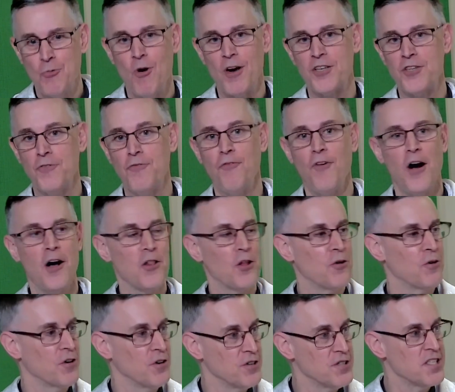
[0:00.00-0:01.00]
to want to
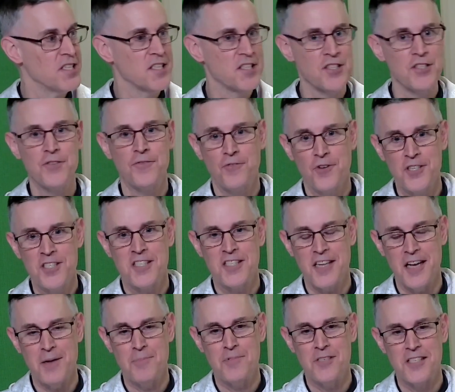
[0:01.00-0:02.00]
follow in her sister's
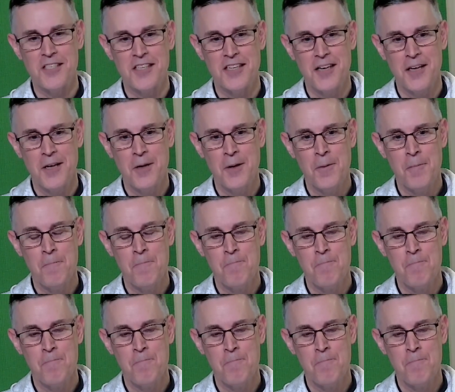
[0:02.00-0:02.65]
footsteps,